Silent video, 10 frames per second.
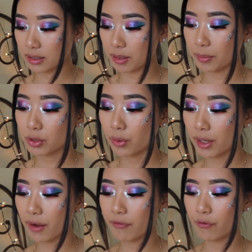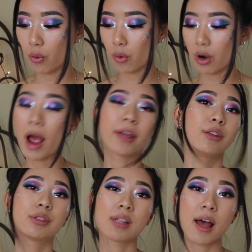Number 24, I
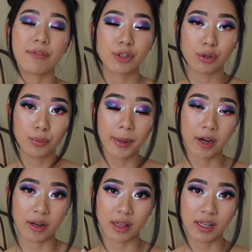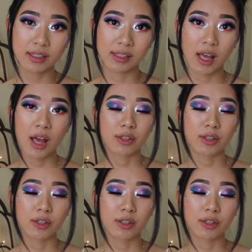used to have 2 parrotlets,